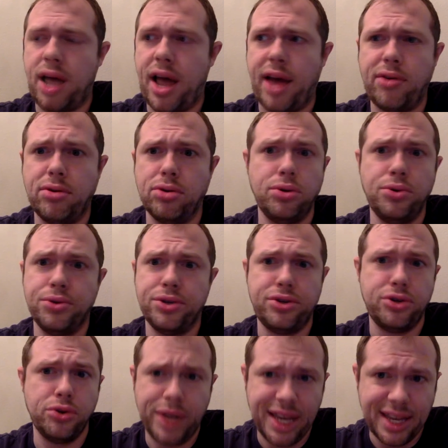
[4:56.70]
don't know who the
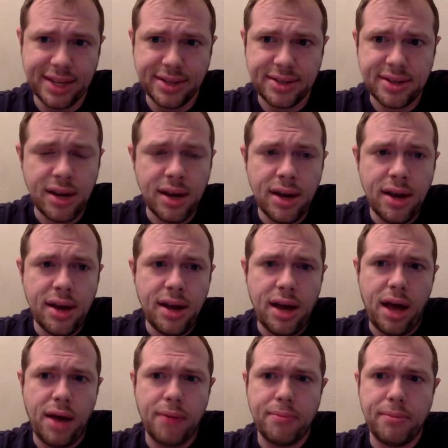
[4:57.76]
Duke is.
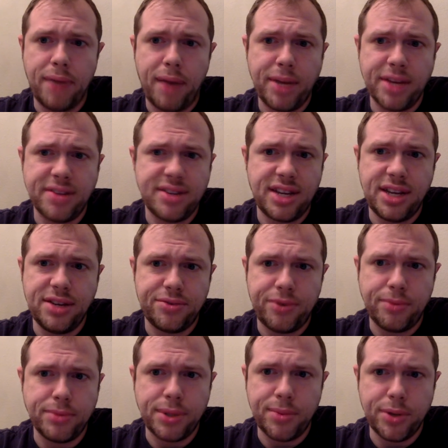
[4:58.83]
I'm guessing he's
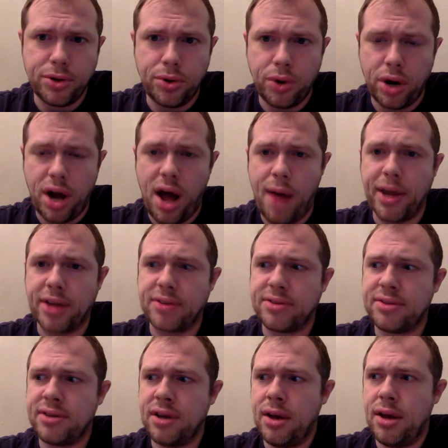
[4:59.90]
from some of the newer
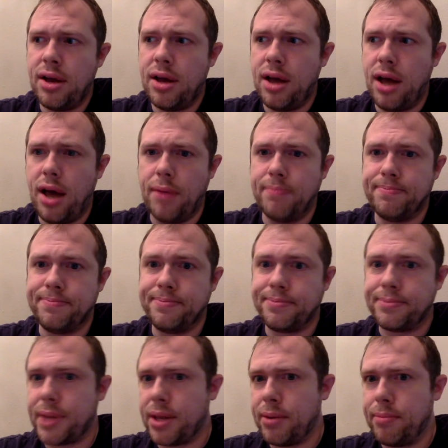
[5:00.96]
comics.
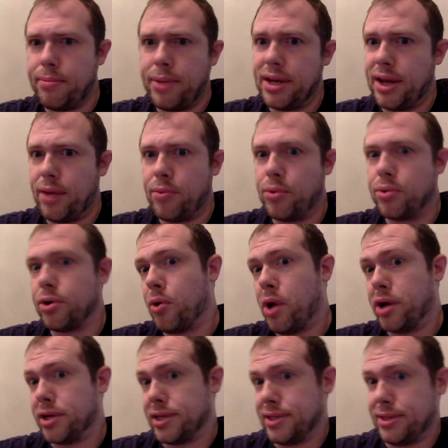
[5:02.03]
but I won't go
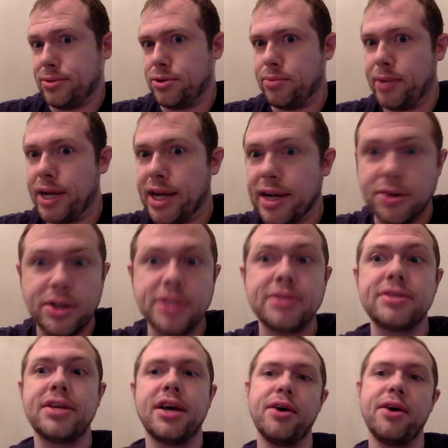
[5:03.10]
on because I'll show my ignorance